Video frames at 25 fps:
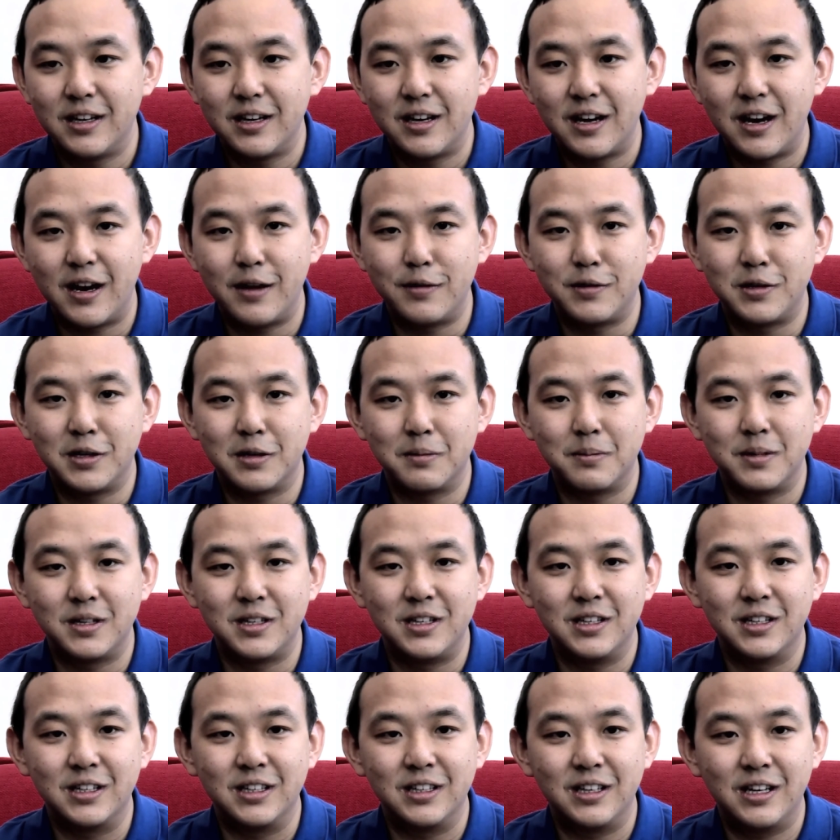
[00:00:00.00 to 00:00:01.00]
I've
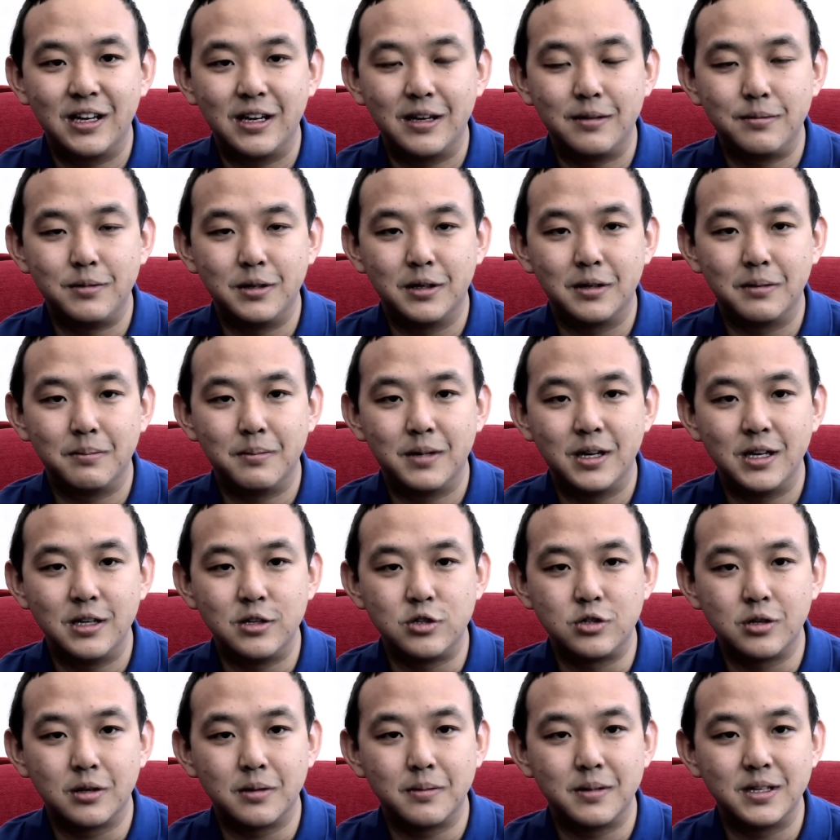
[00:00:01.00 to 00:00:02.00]
done my
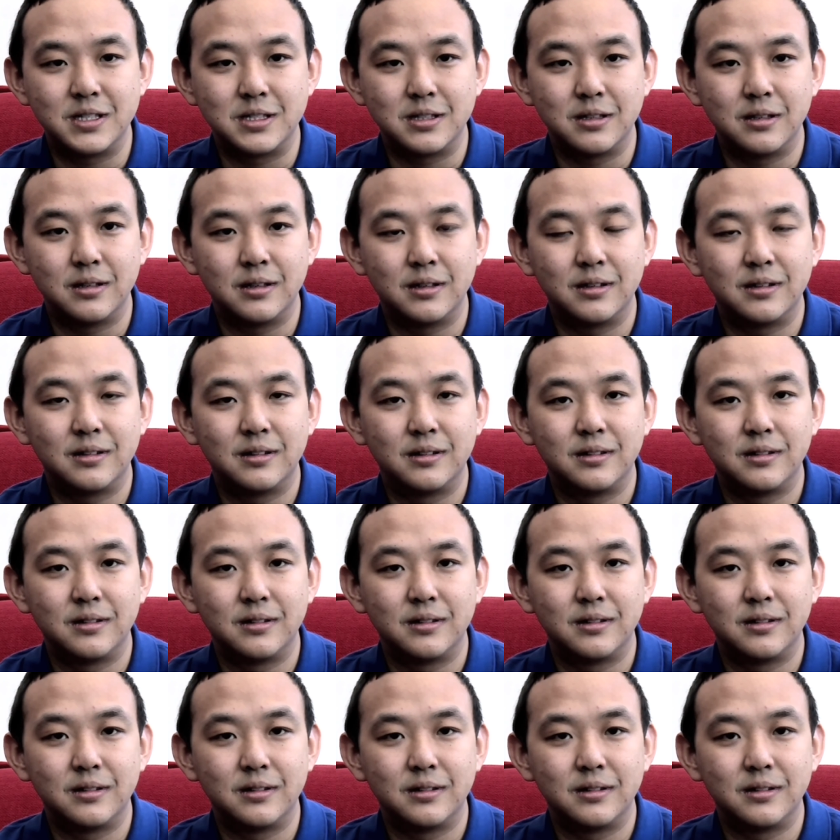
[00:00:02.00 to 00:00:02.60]
job as a